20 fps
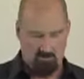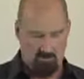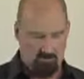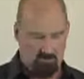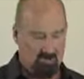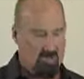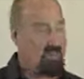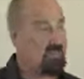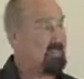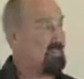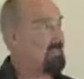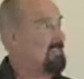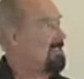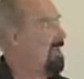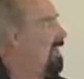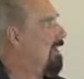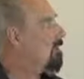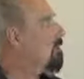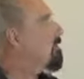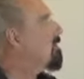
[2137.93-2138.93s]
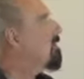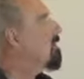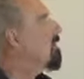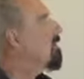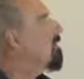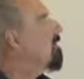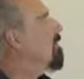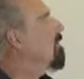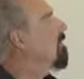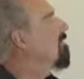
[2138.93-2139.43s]
richest language in
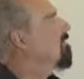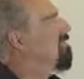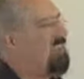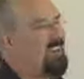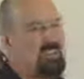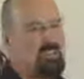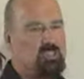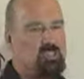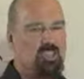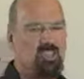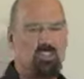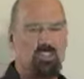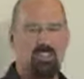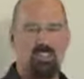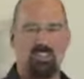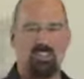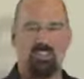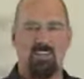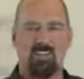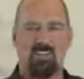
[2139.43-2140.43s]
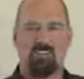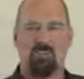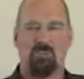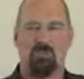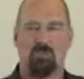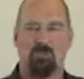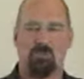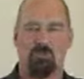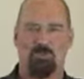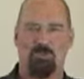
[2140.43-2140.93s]
the world. Flagitious, that's
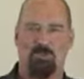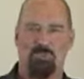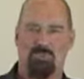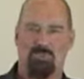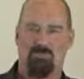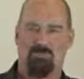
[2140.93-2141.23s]
another one.